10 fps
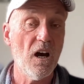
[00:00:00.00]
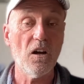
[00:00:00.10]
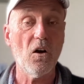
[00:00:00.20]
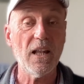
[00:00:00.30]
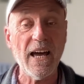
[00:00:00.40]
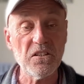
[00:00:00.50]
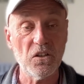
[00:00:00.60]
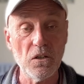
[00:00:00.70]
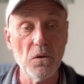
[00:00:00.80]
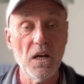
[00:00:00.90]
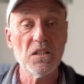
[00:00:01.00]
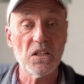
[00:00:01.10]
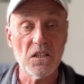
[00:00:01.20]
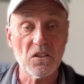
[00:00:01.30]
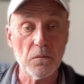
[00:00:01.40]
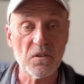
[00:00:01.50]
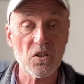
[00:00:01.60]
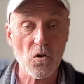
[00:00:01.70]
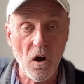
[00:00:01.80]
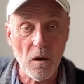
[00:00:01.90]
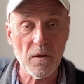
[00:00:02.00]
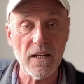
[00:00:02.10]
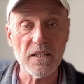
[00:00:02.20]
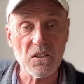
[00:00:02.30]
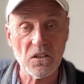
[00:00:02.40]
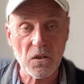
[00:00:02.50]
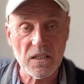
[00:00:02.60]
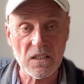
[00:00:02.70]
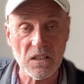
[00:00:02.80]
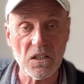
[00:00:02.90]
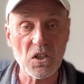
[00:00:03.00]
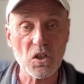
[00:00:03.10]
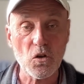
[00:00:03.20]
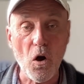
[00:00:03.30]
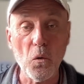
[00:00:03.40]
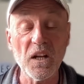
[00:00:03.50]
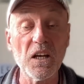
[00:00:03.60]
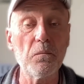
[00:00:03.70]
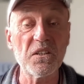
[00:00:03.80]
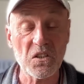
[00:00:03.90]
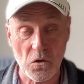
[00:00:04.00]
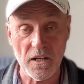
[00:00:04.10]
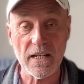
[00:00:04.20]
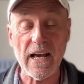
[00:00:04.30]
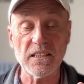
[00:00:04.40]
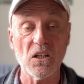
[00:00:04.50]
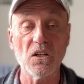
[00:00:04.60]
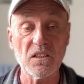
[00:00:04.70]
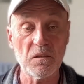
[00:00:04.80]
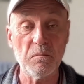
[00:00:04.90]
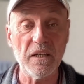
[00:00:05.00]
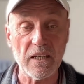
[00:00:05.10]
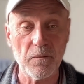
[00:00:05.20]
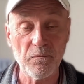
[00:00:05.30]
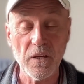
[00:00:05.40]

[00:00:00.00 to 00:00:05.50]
and I'll add you to the subscriber list you can see scrolling up the screen as I speak.